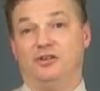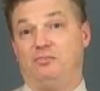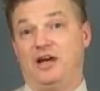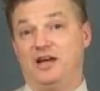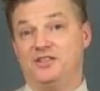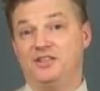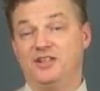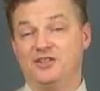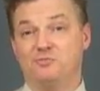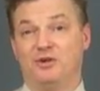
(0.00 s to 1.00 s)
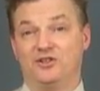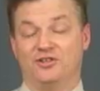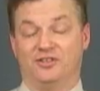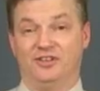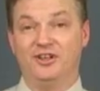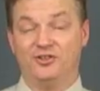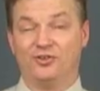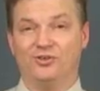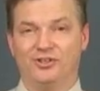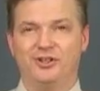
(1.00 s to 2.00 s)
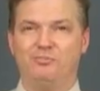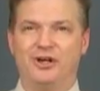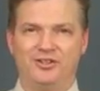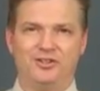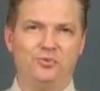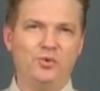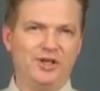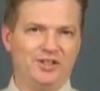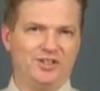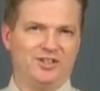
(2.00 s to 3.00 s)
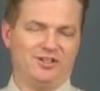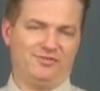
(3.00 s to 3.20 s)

capacity is measured literally by the width